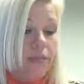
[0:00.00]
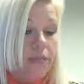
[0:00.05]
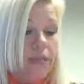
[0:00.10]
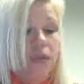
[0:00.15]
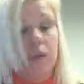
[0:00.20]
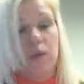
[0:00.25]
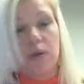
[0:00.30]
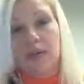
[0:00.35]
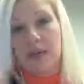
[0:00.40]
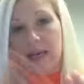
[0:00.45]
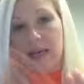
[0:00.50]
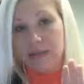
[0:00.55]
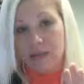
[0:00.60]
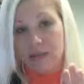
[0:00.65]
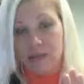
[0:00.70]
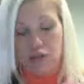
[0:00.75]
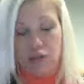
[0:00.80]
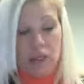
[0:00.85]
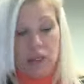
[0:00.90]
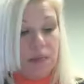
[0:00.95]
So
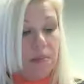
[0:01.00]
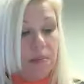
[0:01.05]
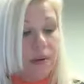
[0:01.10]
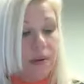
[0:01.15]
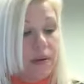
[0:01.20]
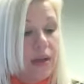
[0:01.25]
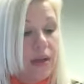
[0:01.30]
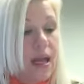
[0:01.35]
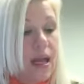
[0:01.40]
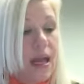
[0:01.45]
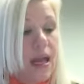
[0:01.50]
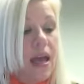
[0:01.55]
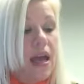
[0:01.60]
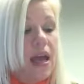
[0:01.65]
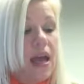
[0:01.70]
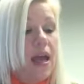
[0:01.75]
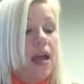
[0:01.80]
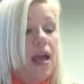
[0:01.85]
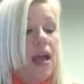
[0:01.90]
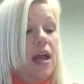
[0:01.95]
that's cheap.
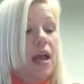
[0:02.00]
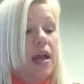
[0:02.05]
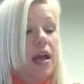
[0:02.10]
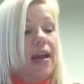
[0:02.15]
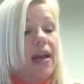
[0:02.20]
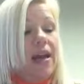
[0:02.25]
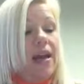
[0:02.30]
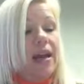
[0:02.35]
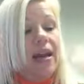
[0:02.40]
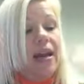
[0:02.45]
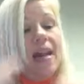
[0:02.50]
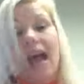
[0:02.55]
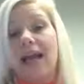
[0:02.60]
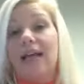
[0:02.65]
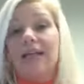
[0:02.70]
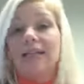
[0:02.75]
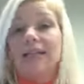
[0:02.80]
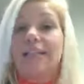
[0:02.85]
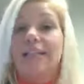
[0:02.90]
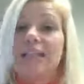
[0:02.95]

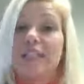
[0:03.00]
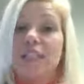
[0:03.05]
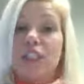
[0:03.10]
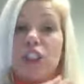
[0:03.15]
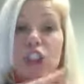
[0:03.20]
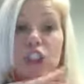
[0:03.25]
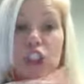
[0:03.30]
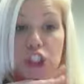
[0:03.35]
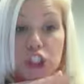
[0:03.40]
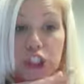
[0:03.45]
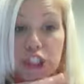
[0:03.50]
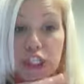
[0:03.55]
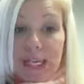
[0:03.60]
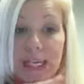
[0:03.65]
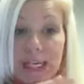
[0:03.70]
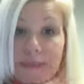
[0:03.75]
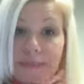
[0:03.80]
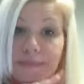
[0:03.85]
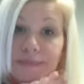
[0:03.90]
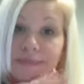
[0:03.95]
Next is
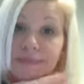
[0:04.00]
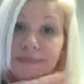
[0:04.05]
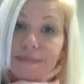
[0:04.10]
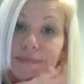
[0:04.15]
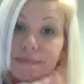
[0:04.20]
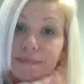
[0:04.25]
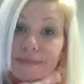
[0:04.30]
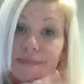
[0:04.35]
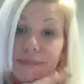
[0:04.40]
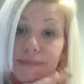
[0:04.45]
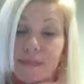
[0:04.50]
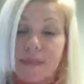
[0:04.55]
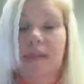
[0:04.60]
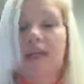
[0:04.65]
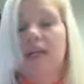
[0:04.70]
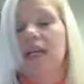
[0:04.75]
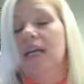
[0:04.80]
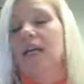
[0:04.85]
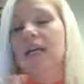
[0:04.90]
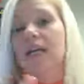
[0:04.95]
dirty.
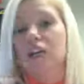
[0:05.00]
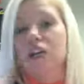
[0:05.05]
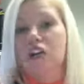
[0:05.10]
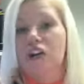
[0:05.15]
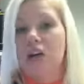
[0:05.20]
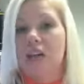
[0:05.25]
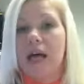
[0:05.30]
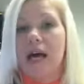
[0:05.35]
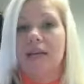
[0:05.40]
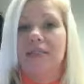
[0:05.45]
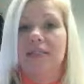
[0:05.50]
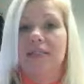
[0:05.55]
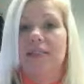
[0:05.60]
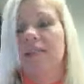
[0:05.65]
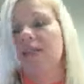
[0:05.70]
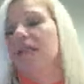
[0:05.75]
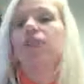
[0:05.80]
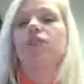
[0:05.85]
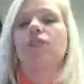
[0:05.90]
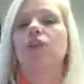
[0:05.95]
And in your
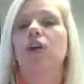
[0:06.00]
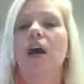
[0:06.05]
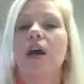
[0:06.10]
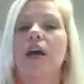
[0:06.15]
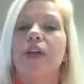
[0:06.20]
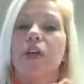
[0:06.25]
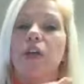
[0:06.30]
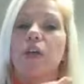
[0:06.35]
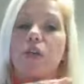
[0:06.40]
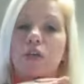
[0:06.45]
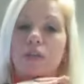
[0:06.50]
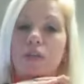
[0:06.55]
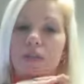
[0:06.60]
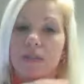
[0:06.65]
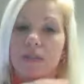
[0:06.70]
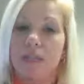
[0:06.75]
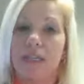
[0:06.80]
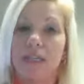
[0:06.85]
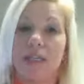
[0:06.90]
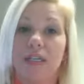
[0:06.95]
classes, I taught you
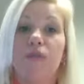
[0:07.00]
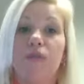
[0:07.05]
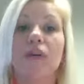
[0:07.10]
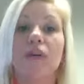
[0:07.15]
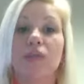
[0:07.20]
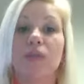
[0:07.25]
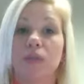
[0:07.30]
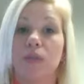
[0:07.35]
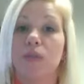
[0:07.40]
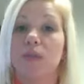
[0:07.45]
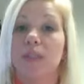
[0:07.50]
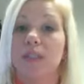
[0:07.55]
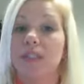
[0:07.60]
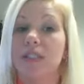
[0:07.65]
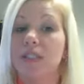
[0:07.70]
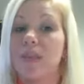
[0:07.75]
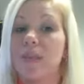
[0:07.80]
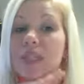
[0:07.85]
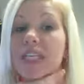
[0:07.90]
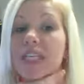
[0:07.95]
the difference between
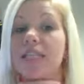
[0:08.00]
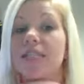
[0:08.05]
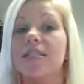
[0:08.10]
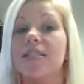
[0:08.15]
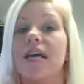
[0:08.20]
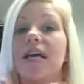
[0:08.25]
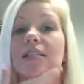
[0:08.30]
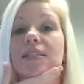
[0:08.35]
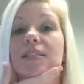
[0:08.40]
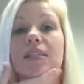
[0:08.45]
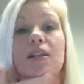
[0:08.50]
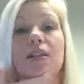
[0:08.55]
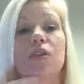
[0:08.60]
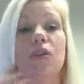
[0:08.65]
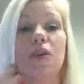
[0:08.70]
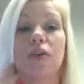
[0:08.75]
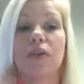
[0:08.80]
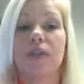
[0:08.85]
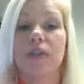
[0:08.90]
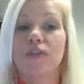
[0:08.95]
some of these signs that are
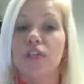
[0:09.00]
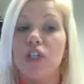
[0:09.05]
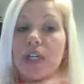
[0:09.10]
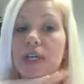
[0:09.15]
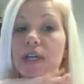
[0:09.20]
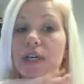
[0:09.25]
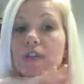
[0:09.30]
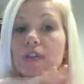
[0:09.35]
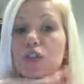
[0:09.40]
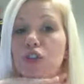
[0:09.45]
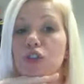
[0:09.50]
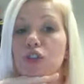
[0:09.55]
under the chin.